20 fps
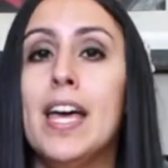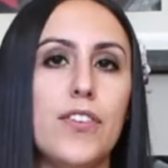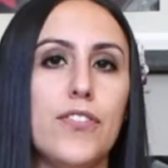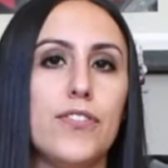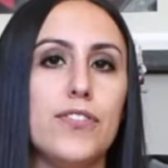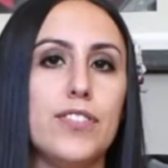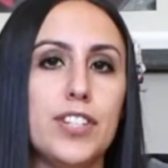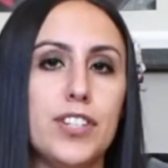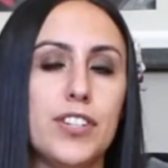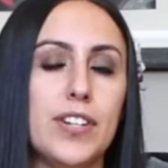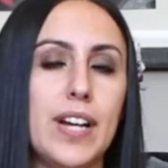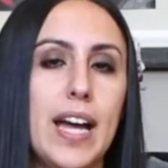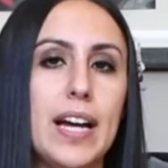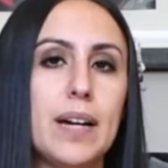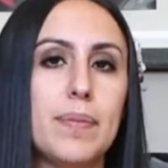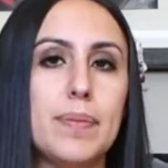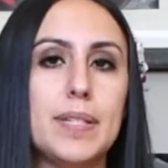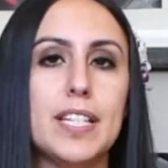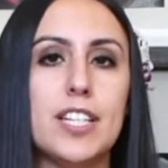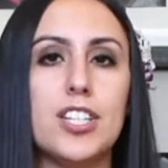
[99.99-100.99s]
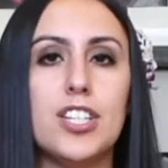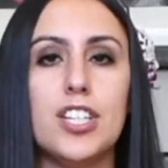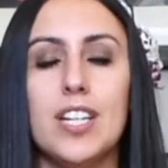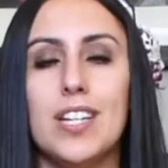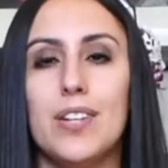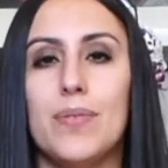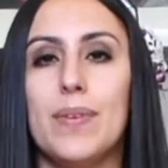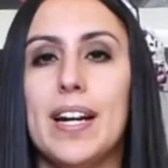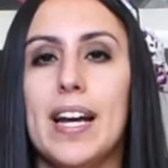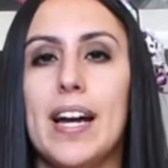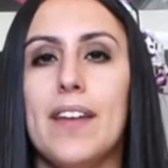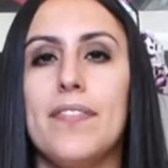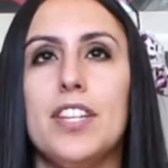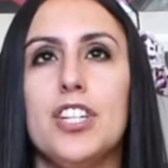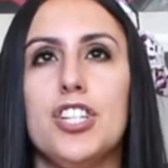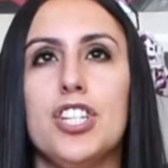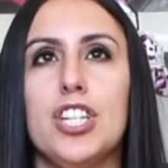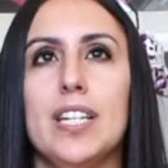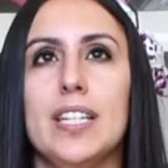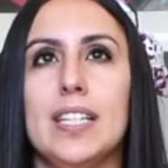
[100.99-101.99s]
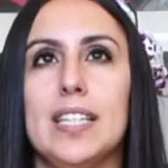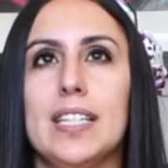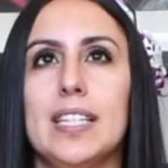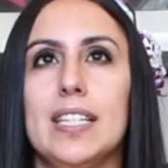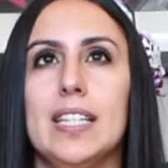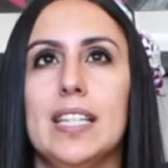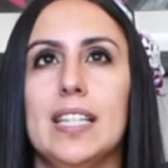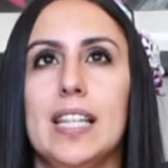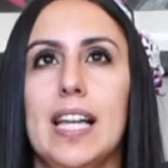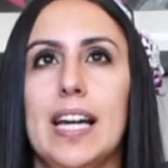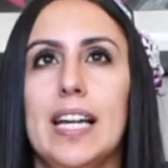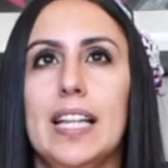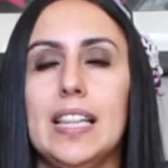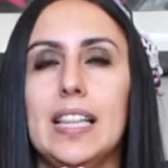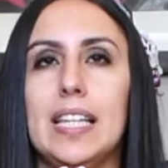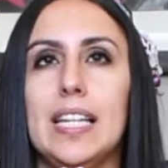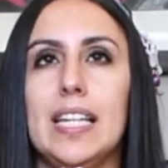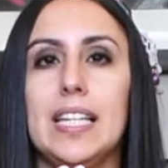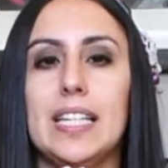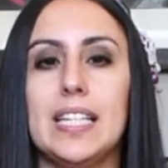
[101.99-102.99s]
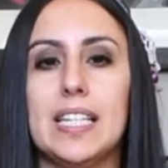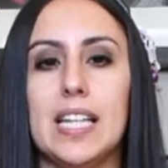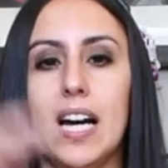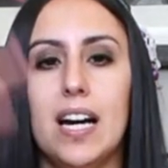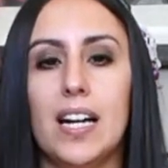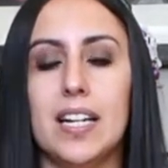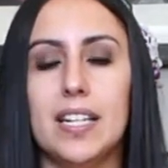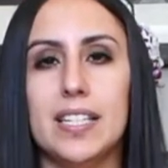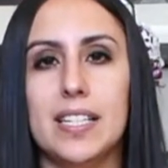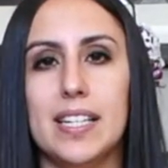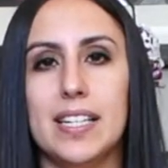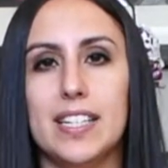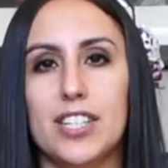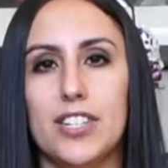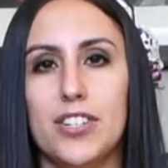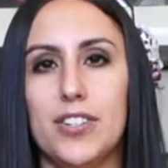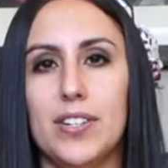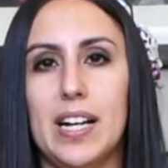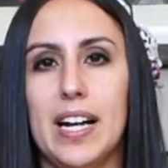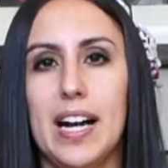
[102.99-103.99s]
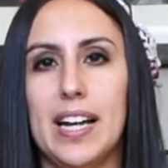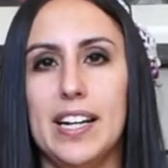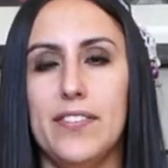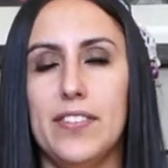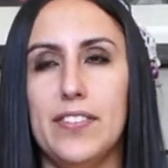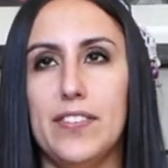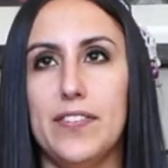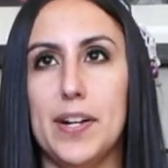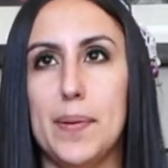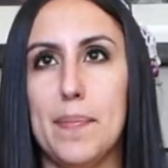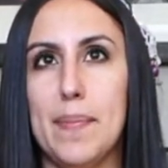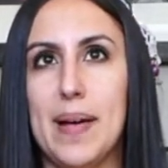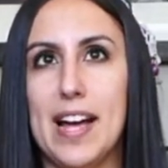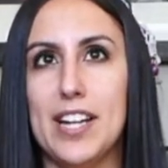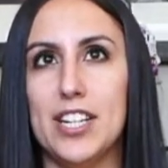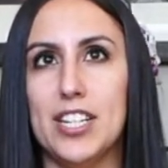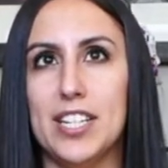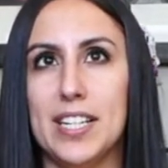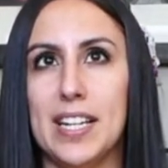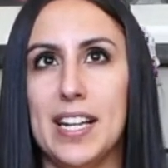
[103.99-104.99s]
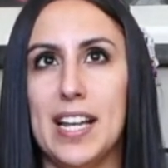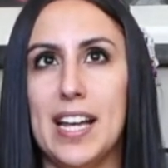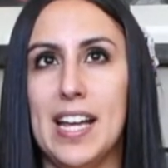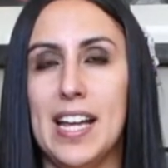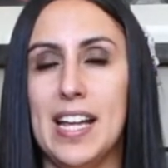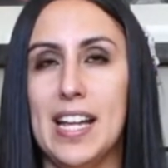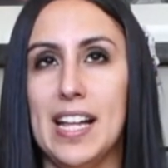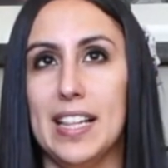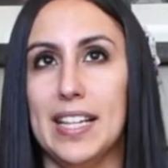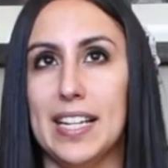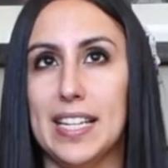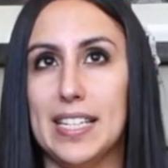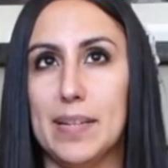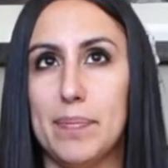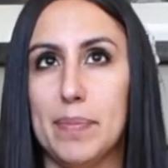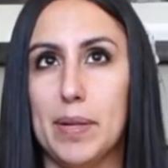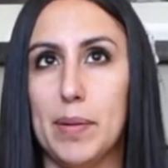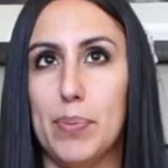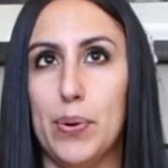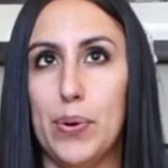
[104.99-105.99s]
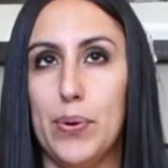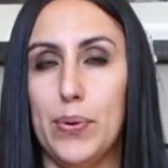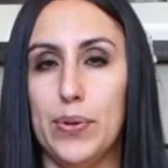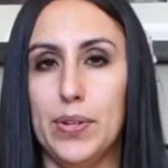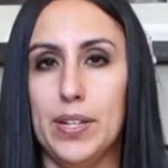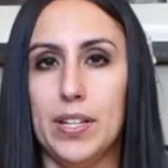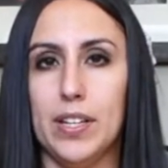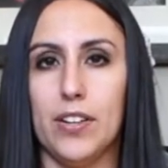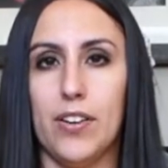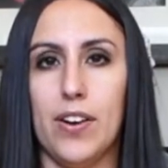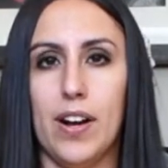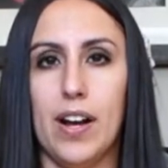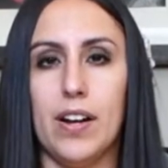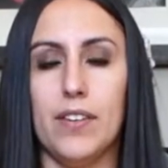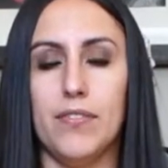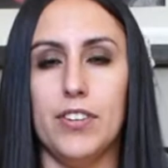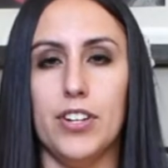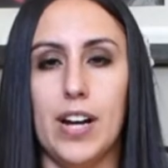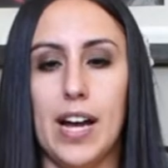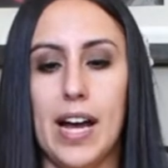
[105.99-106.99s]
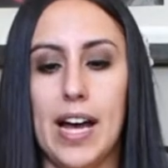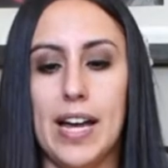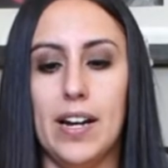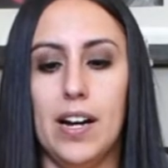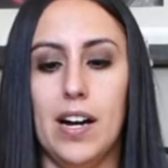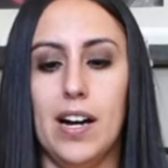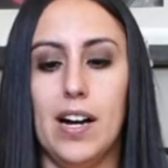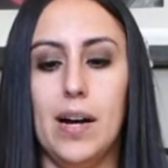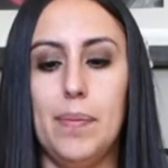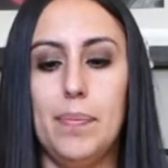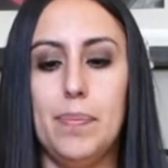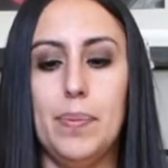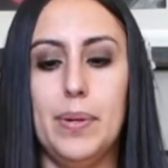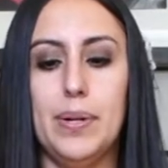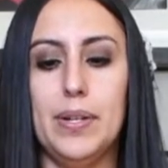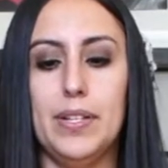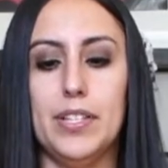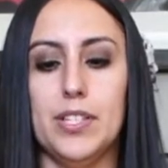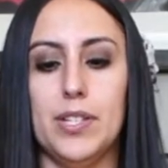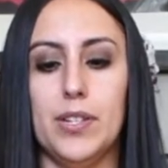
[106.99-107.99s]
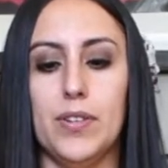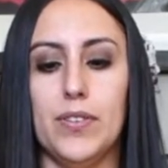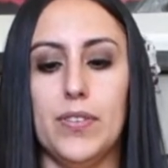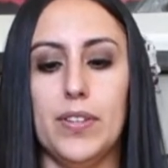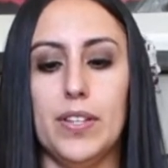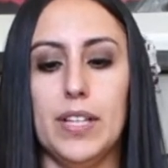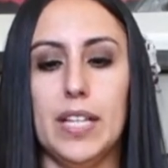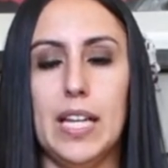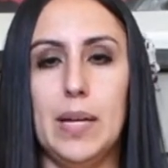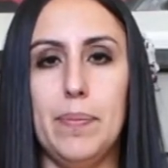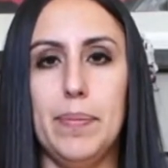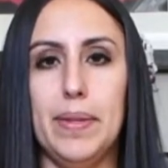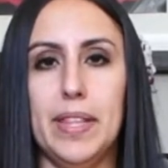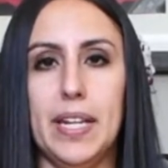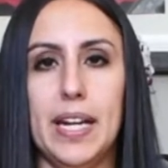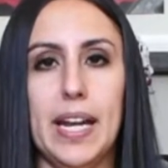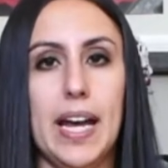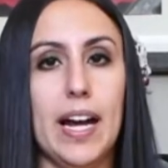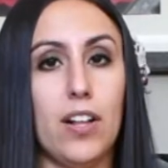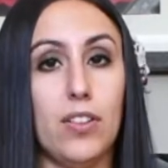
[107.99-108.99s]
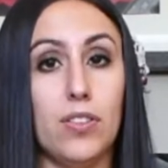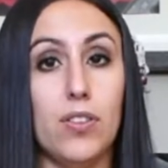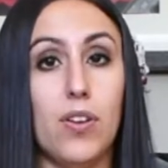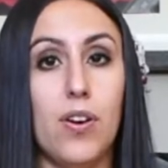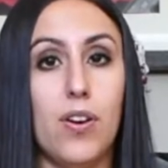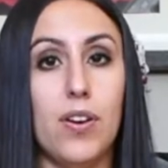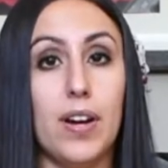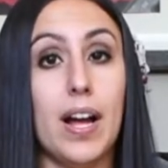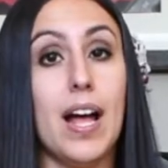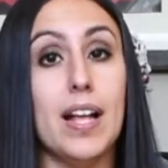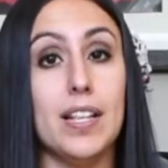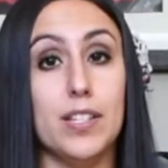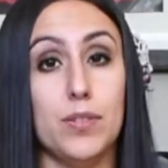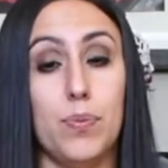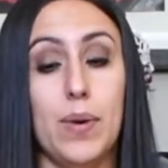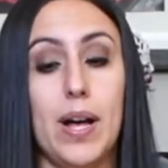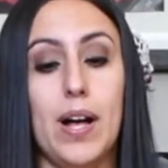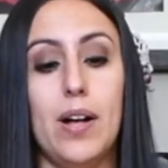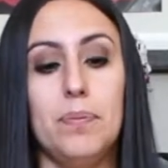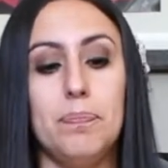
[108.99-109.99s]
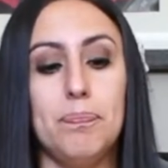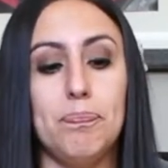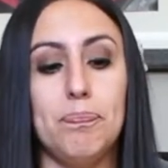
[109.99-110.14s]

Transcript: For your neck position, you want to have the chin slightly tucked, so you can kind of even imagine like something pulling the crown of your head up, so you're really keeping the neck long as well.